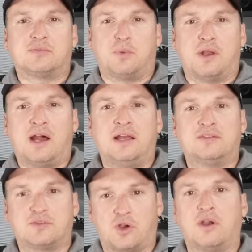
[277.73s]
when I
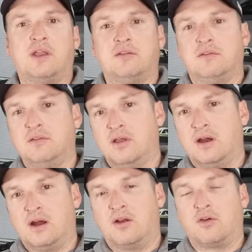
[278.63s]
started
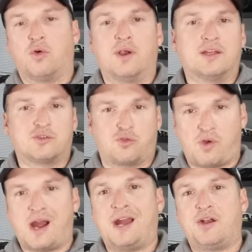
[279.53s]
going as a
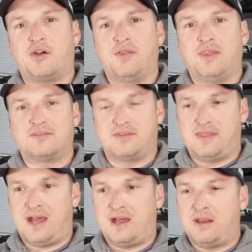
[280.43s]
rider and this and
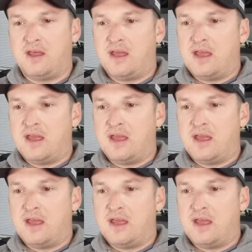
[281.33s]
that,